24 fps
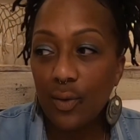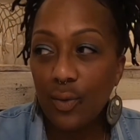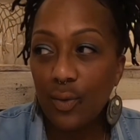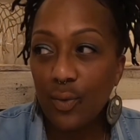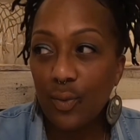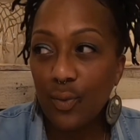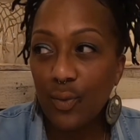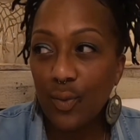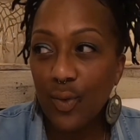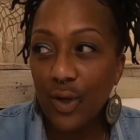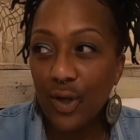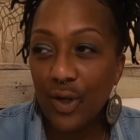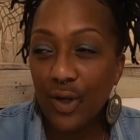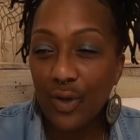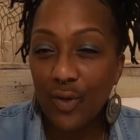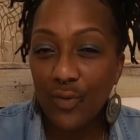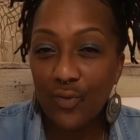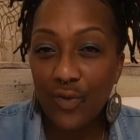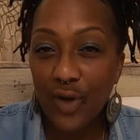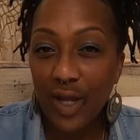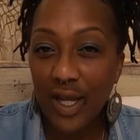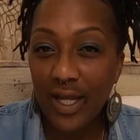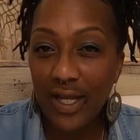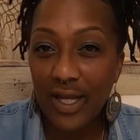will
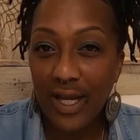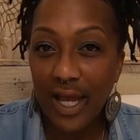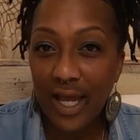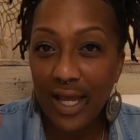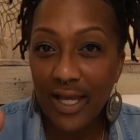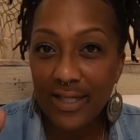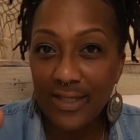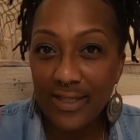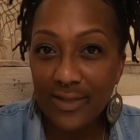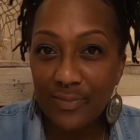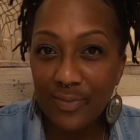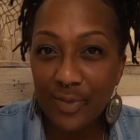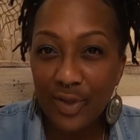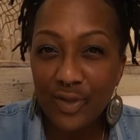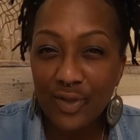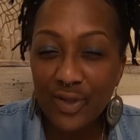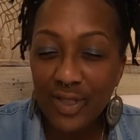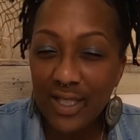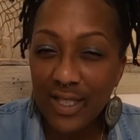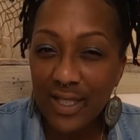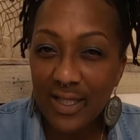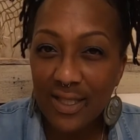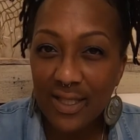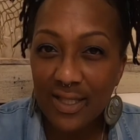recognize
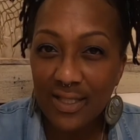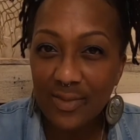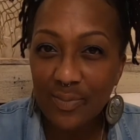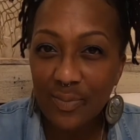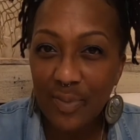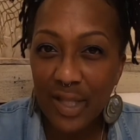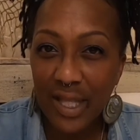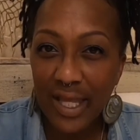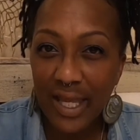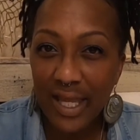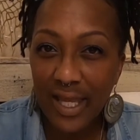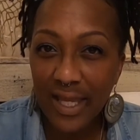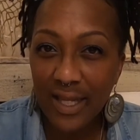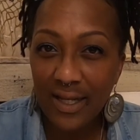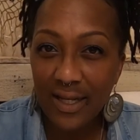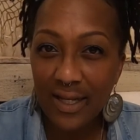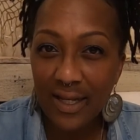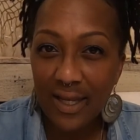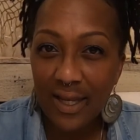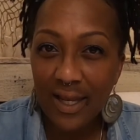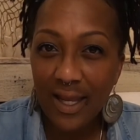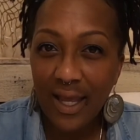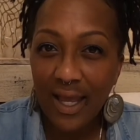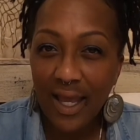music that's playing,
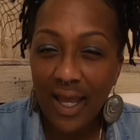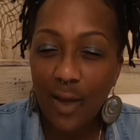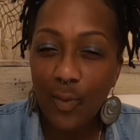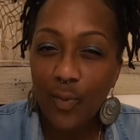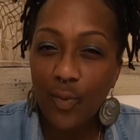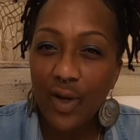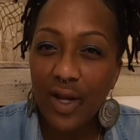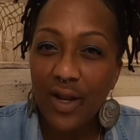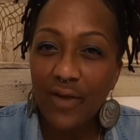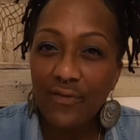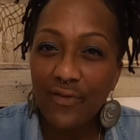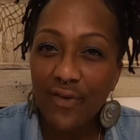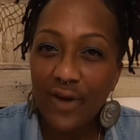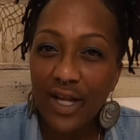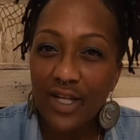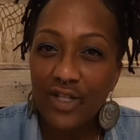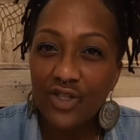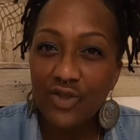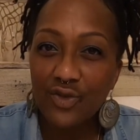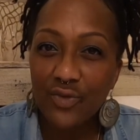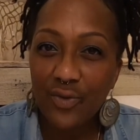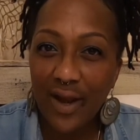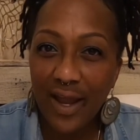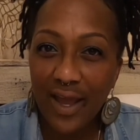and whenever I
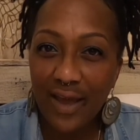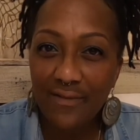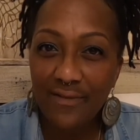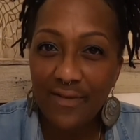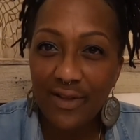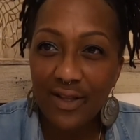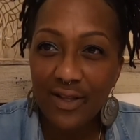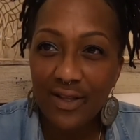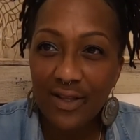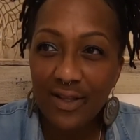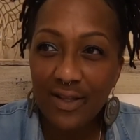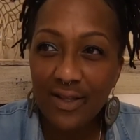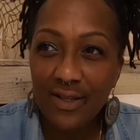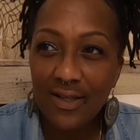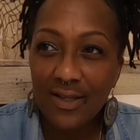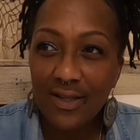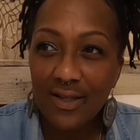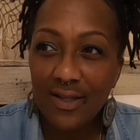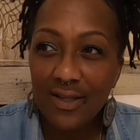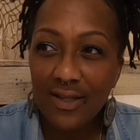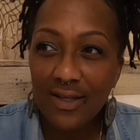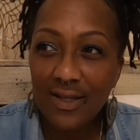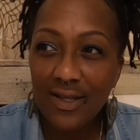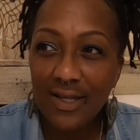travel,
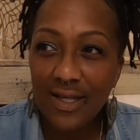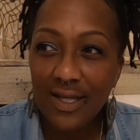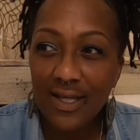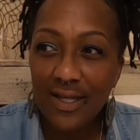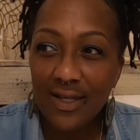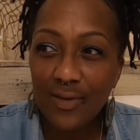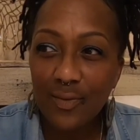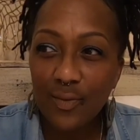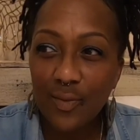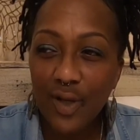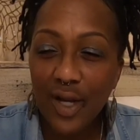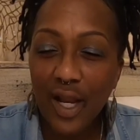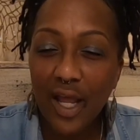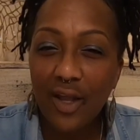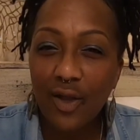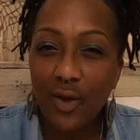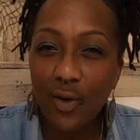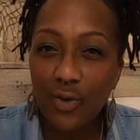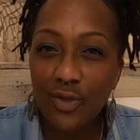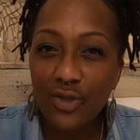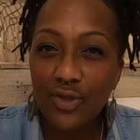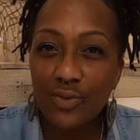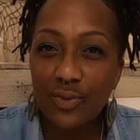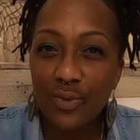when I
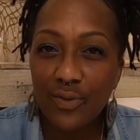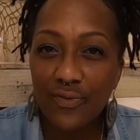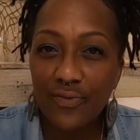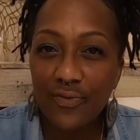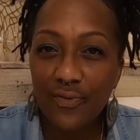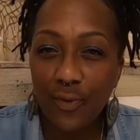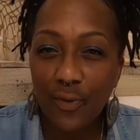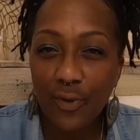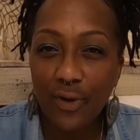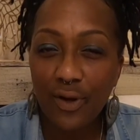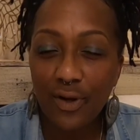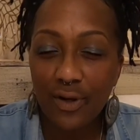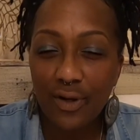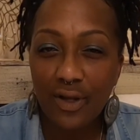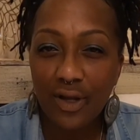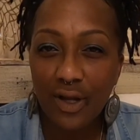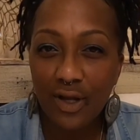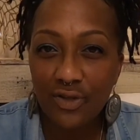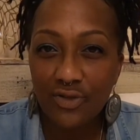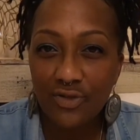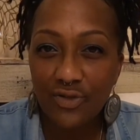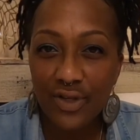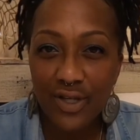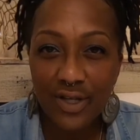go to a foreign
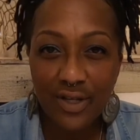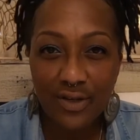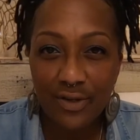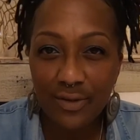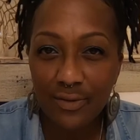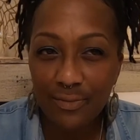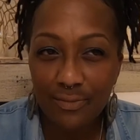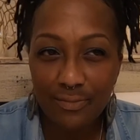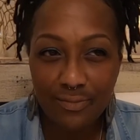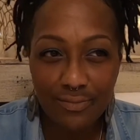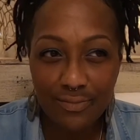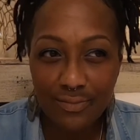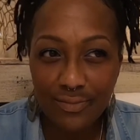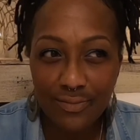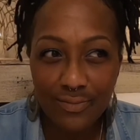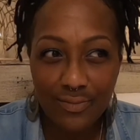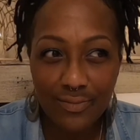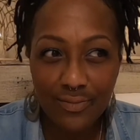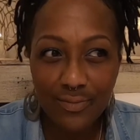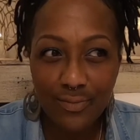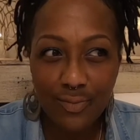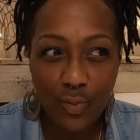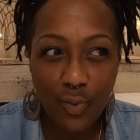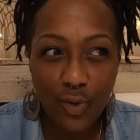country or
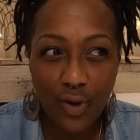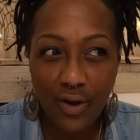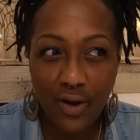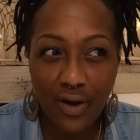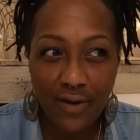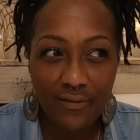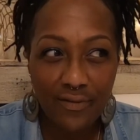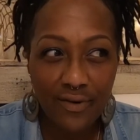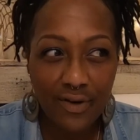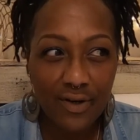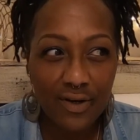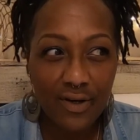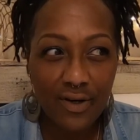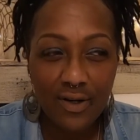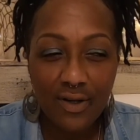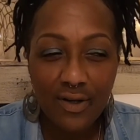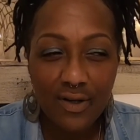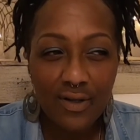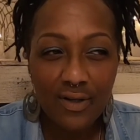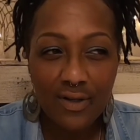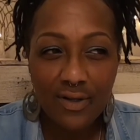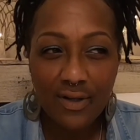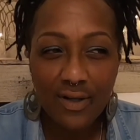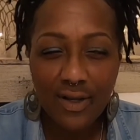wherever,
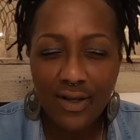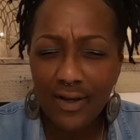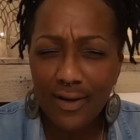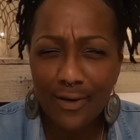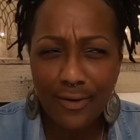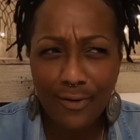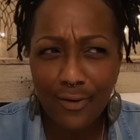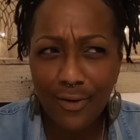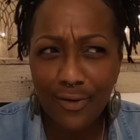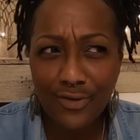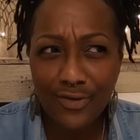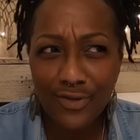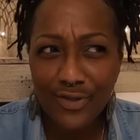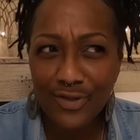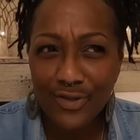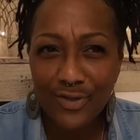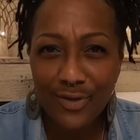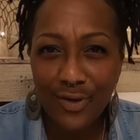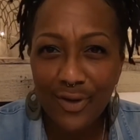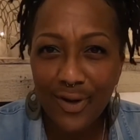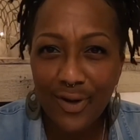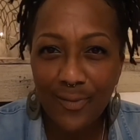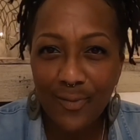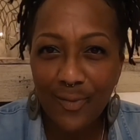in the grocery
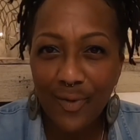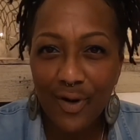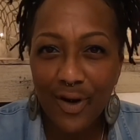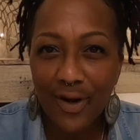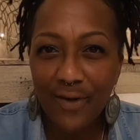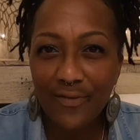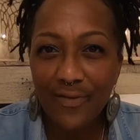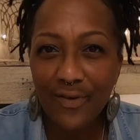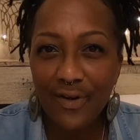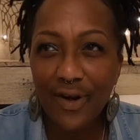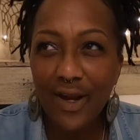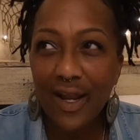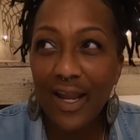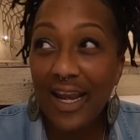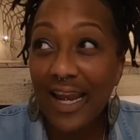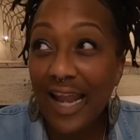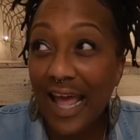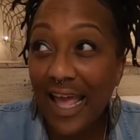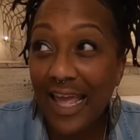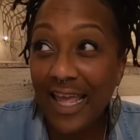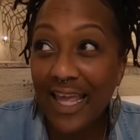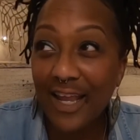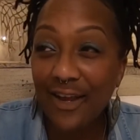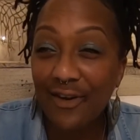store, wherever, and
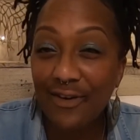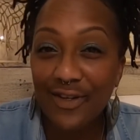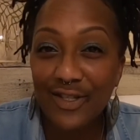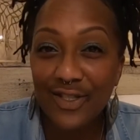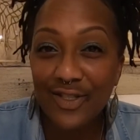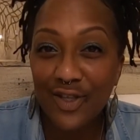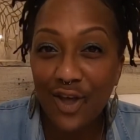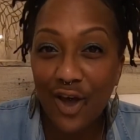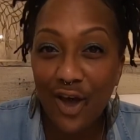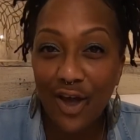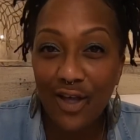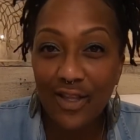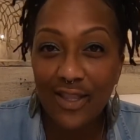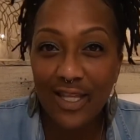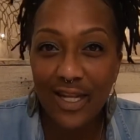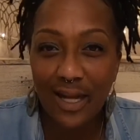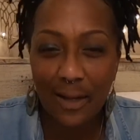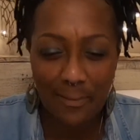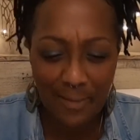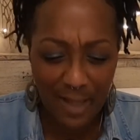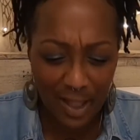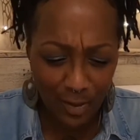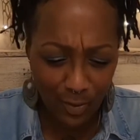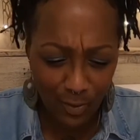I hear a song that
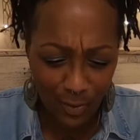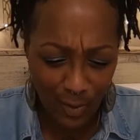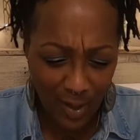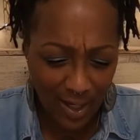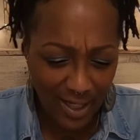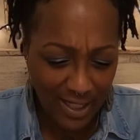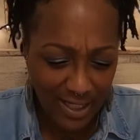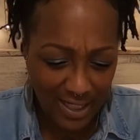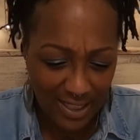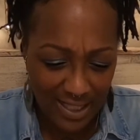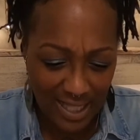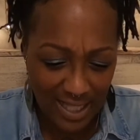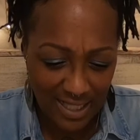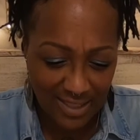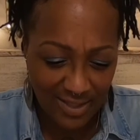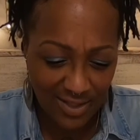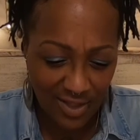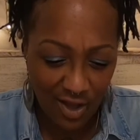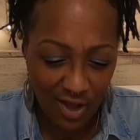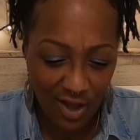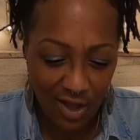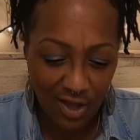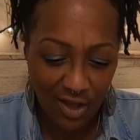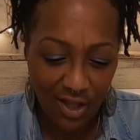I'm like, ooh, I need that
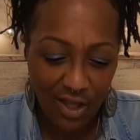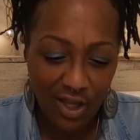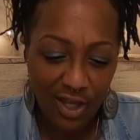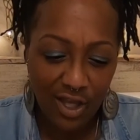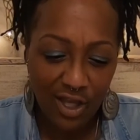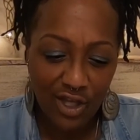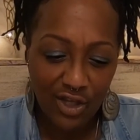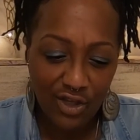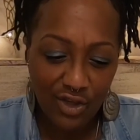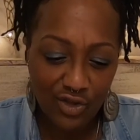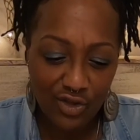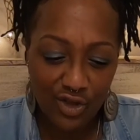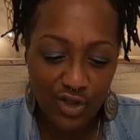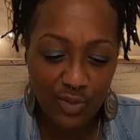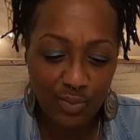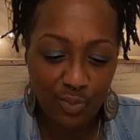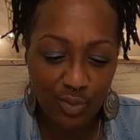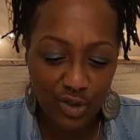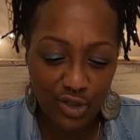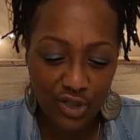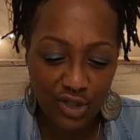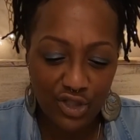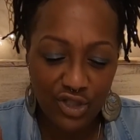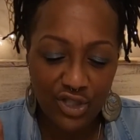song. You just
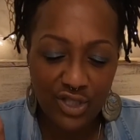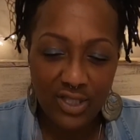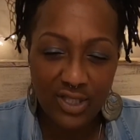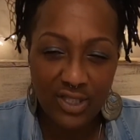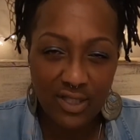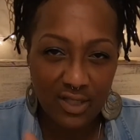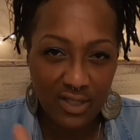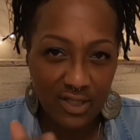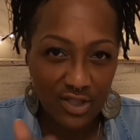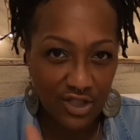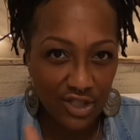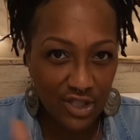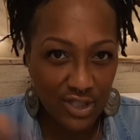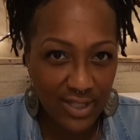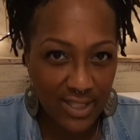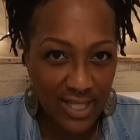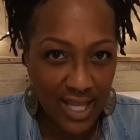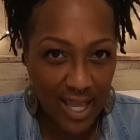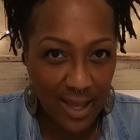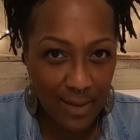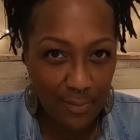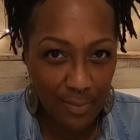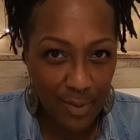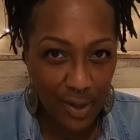push
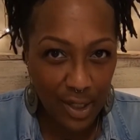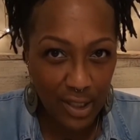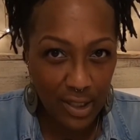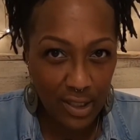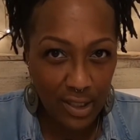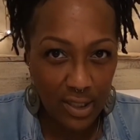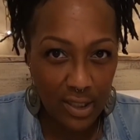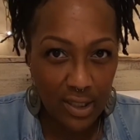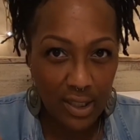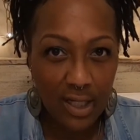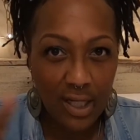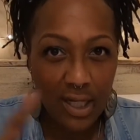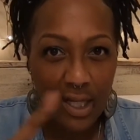Shazam button,